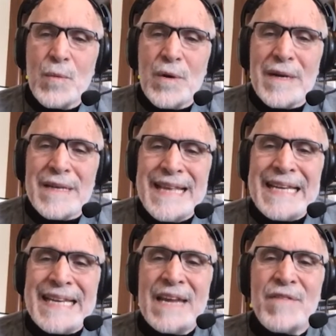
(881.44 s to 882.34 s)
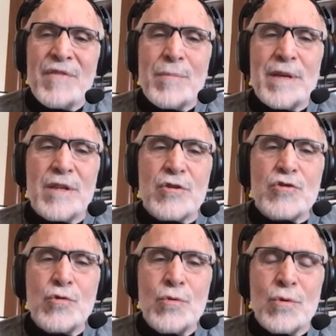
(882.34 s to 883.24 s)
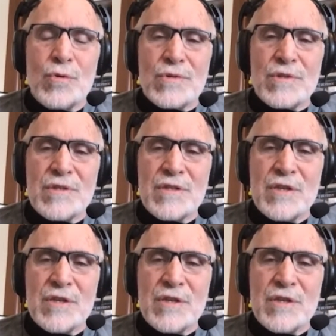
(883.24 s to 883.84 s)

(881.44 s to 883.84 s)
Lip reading: that gave everybody the tools